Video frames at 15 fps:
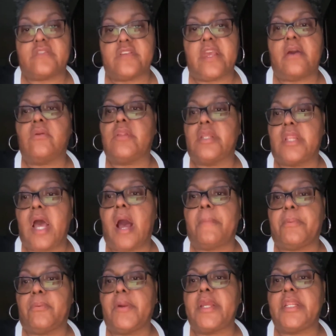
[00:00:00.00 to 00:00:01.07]
sail, and
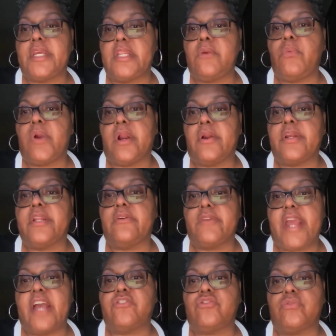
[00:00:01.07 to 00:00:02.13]
operate anywhere
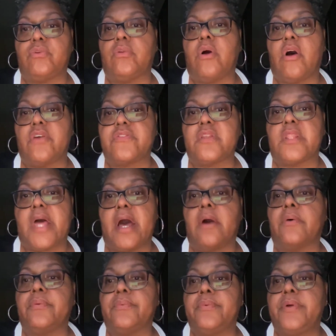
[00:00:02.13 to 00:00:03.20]
international laws allow.